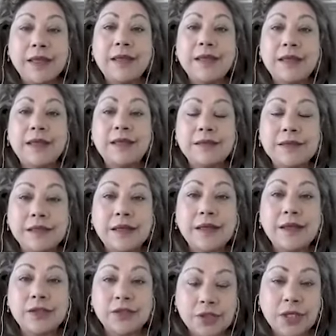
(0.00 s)
it is
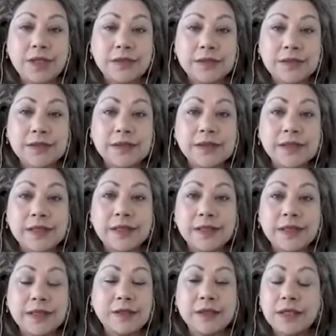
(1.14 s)
unjust.
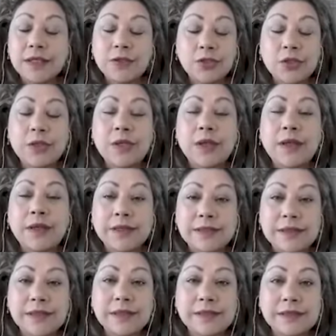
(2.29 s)
It should not
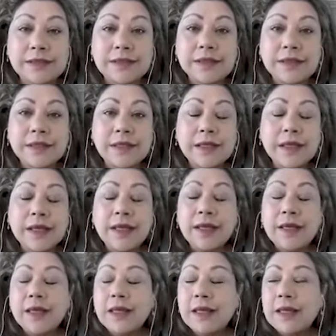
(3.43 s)
exist.
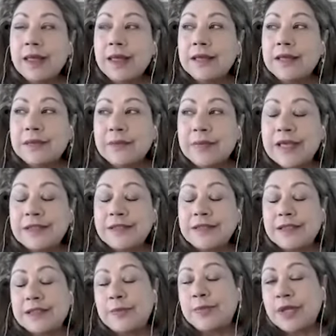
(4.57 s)
And to best
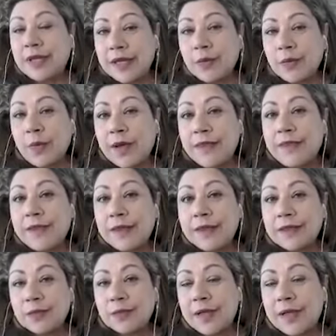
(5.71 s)
explain why I think
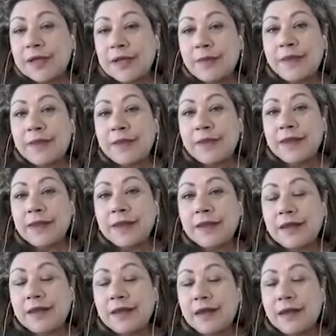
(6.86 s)
it's random, I think
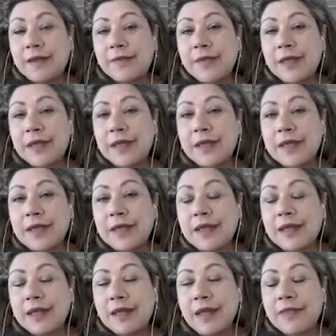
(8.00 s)

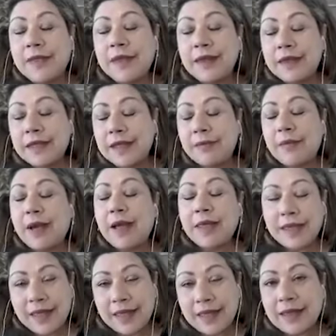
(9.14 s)
in my
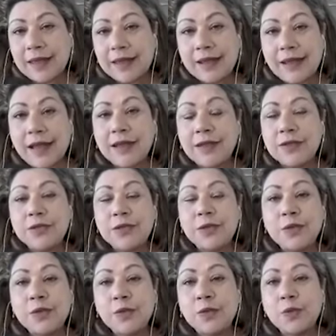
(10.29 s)
head, I
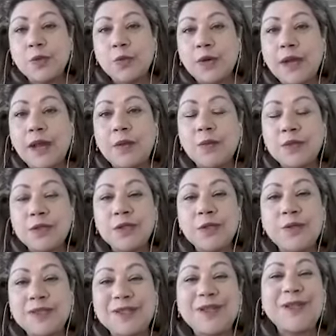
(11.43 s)
do what I would
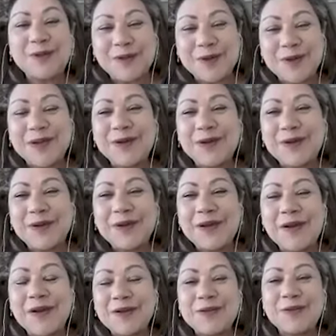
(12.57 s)
do as a lawyer
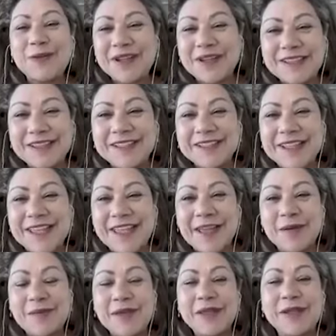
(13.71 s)
on direct
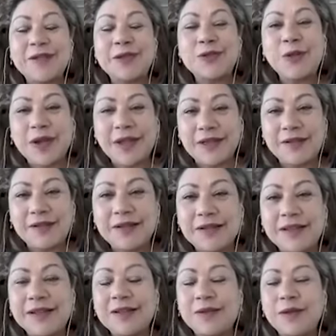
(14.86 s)
exam in a trial.
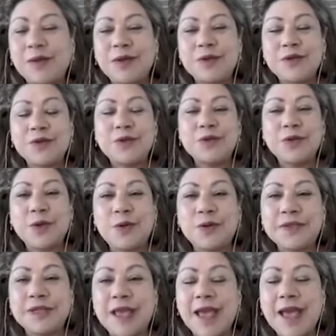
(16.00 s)
Lawyers are
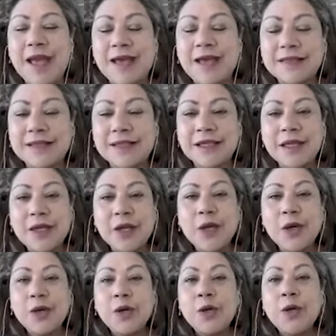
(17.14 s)
told to ask
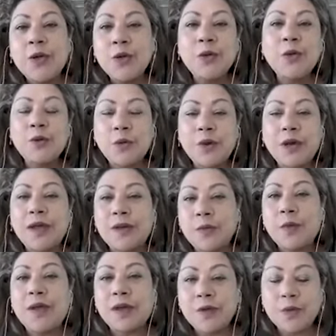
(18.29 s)
who, what,
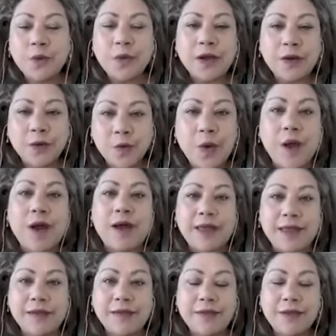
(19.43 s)
when, where, why.
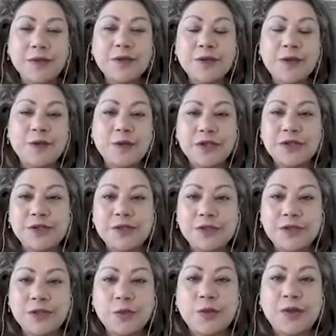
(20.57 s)
Those are the
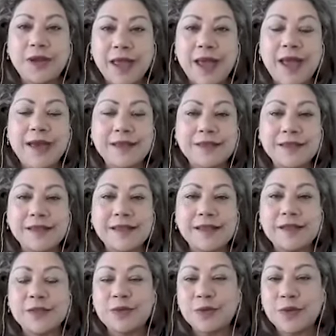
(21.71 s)
questions you want to ask
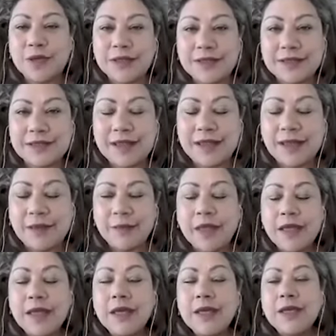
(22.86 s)
in a direct exam.
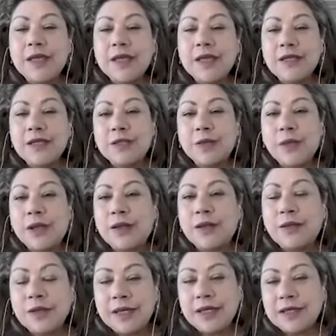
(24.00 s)
So when I
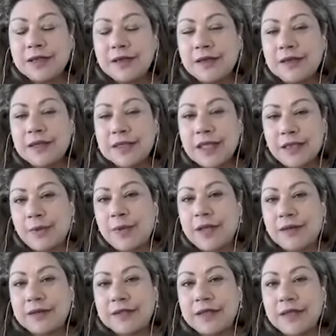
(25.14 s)
look at the death
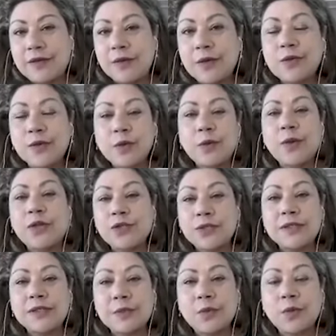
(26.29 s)
penalty, those are the
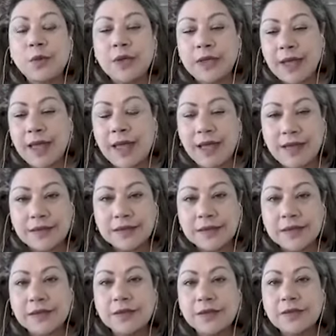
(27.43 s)
questions I'm going to ask.
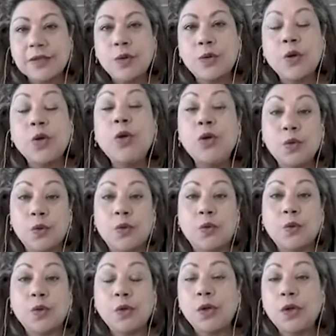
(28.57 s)
So who
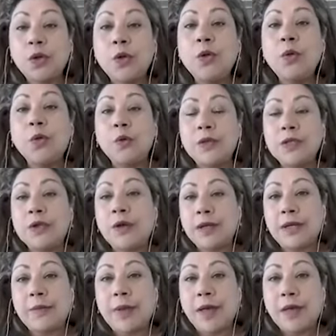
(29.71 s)
are we
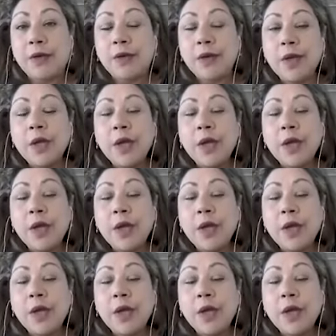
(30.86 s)
talking about?